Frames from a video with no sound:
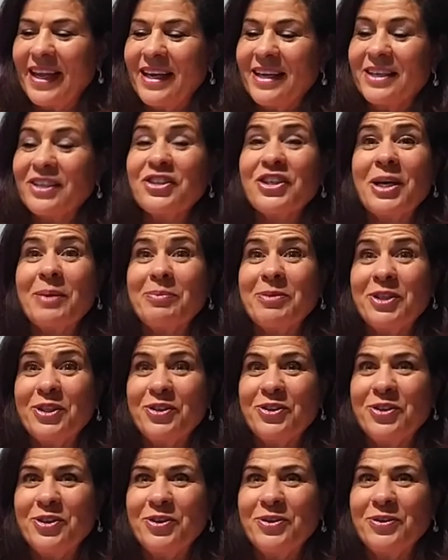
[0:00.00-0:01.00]
Chapter
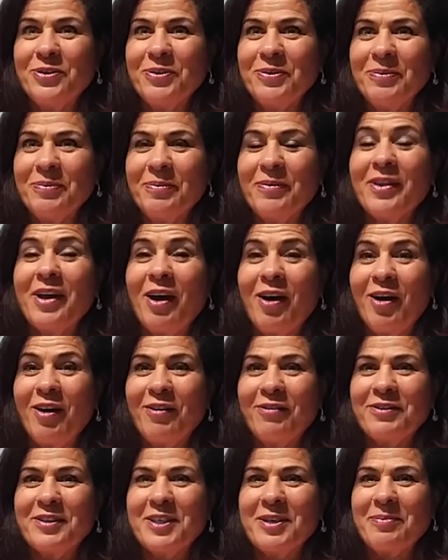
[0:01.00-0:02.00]
2, The
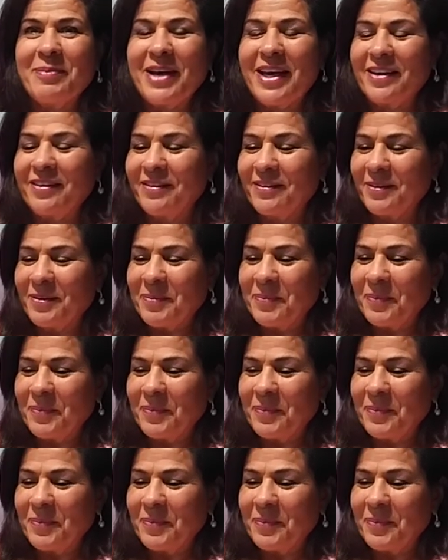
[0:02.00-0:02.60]
Aftermath.